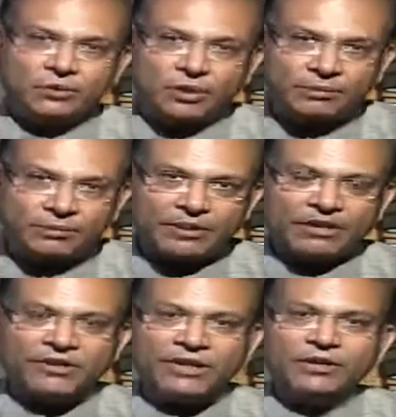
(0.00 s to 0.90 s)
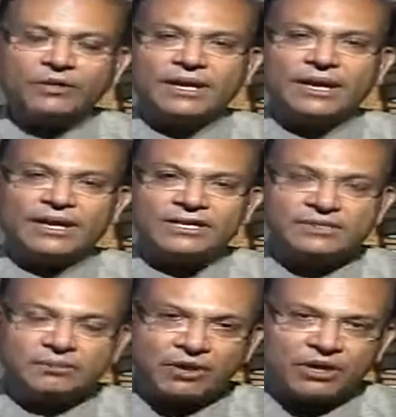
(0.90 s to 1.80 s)
what people are really looking at is
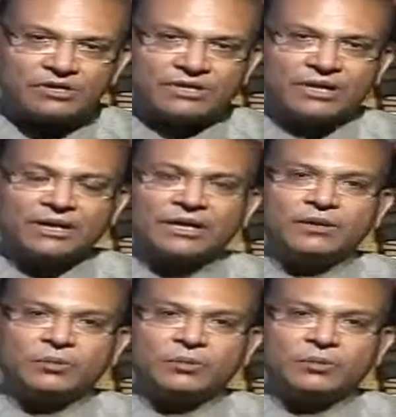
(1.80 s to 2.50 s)
the policy intent.